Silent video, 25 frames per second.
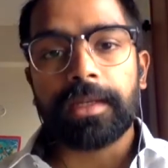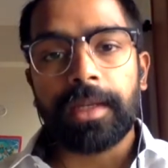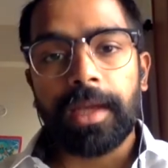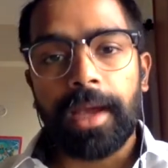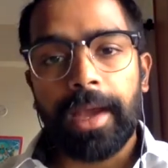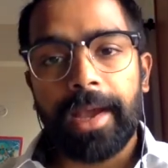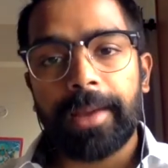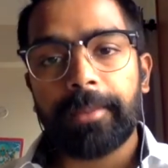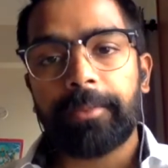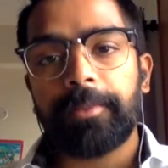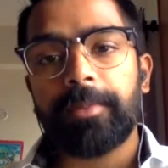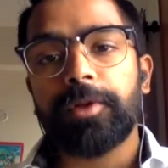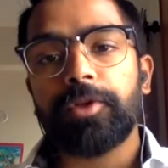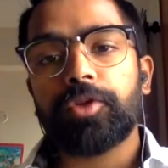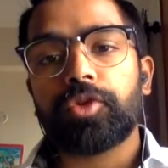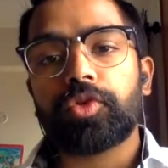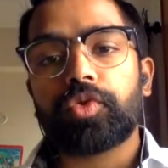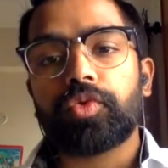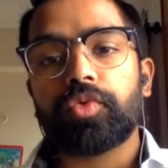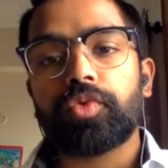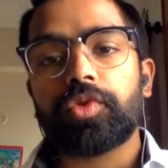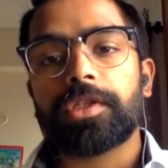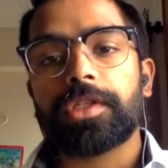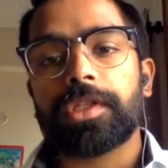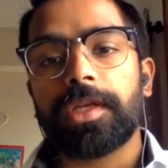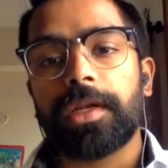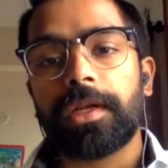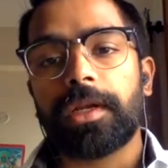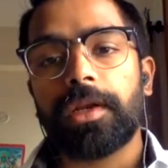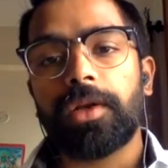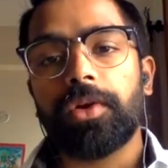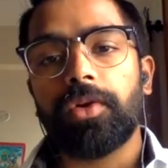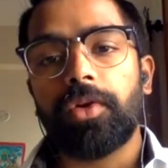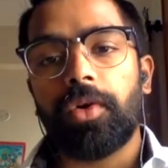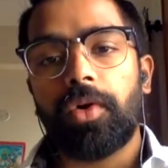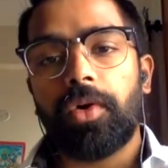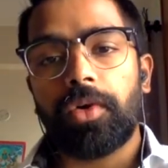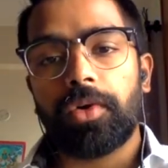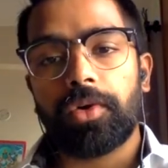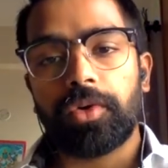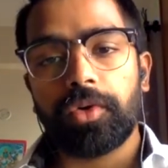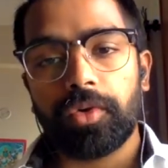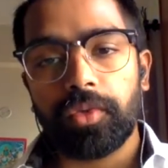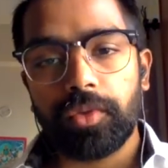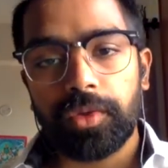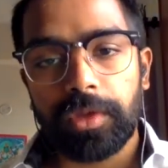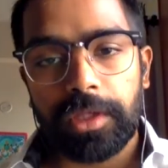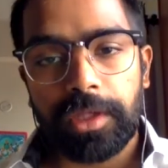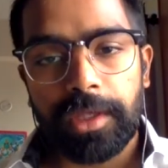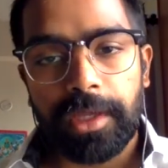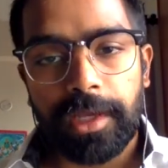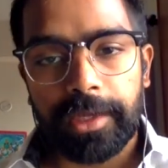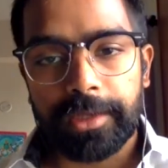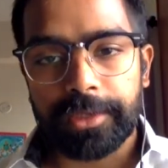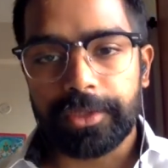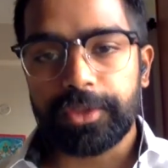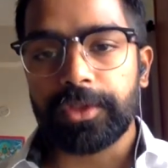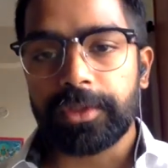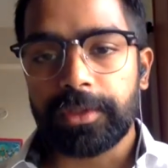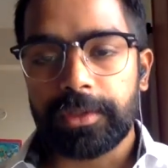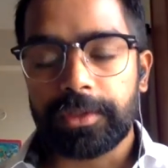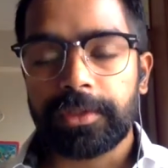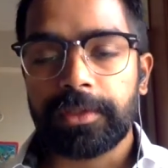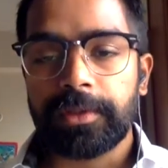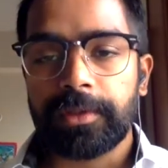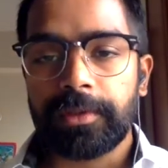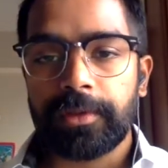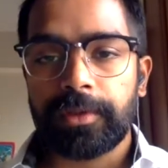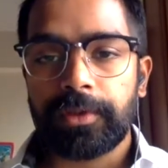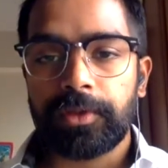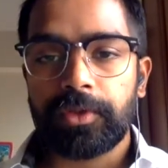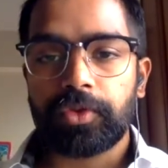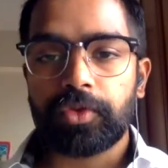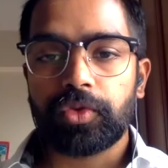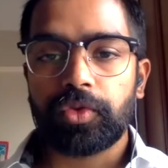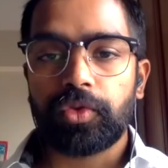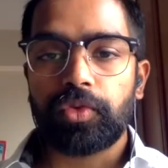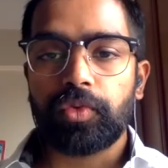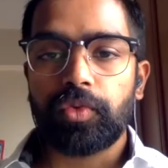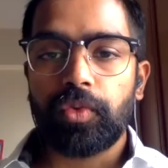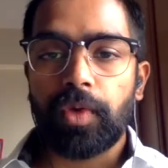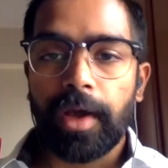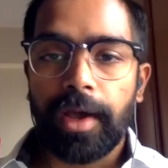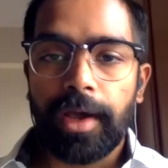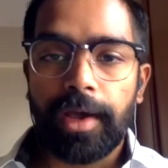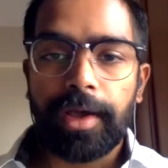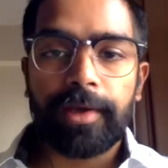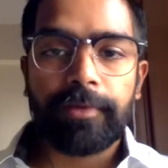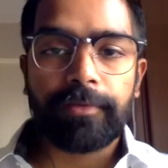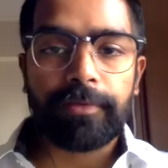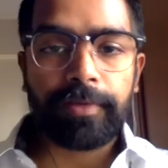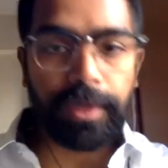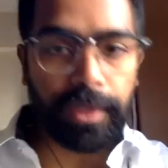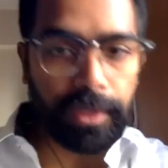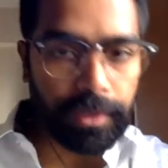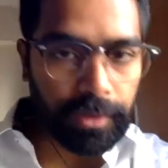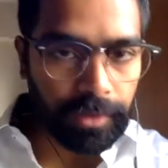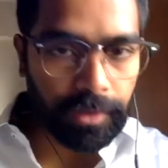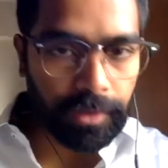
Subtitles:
happens to settle onto the edges. So you have, like